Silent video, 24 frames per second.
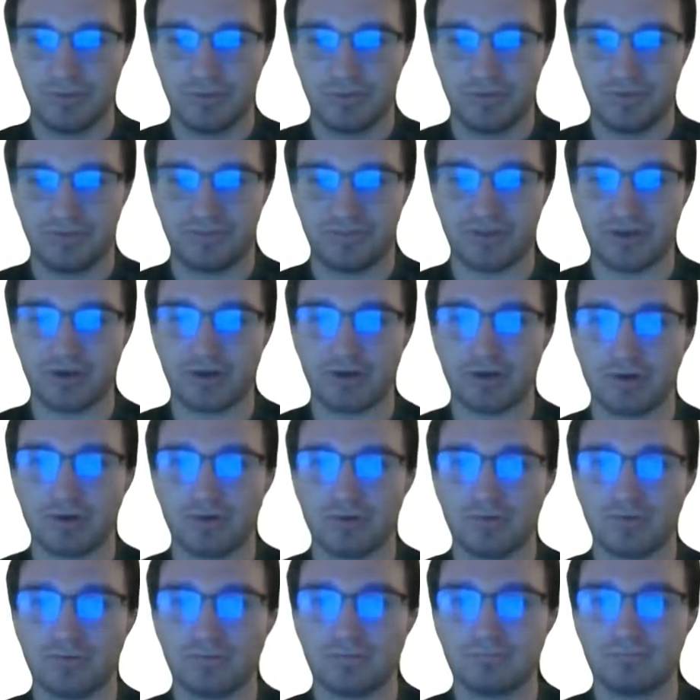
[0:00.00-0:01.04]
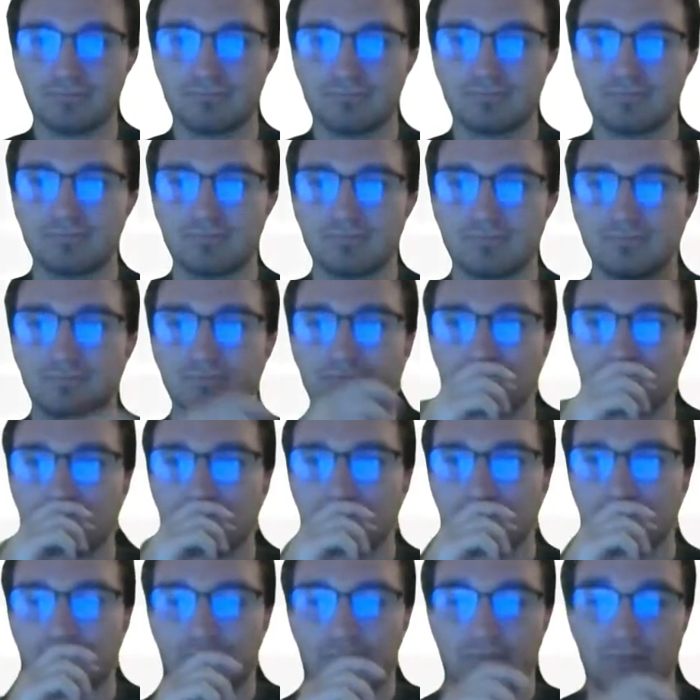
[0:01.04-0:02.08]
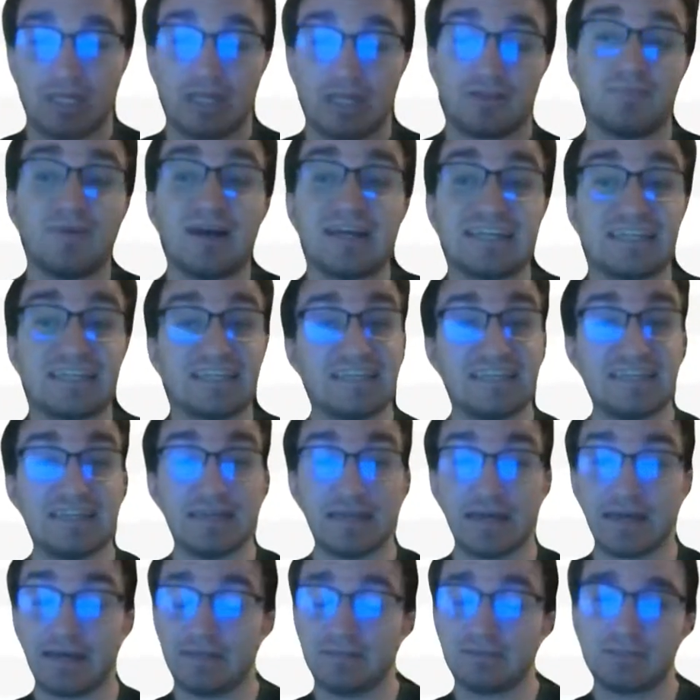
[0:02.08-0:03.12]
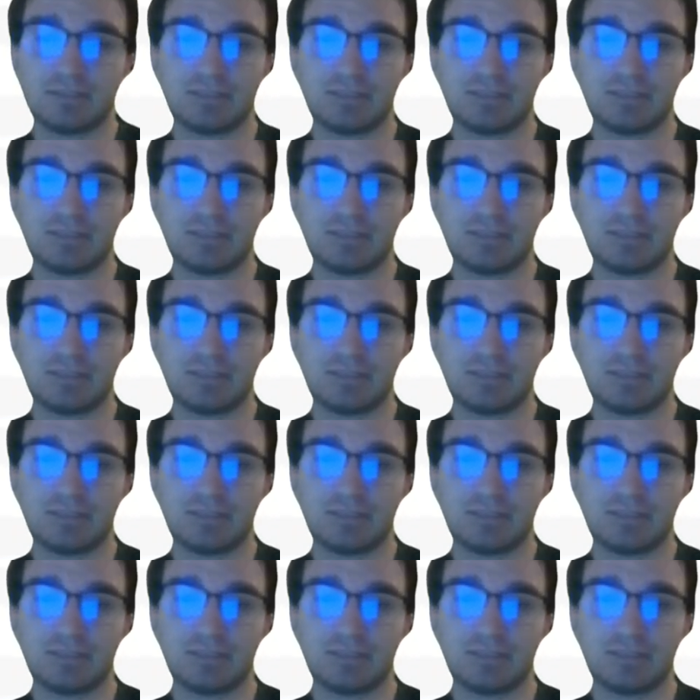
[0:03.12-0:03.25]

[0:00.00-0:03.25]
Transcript: So that's my guess.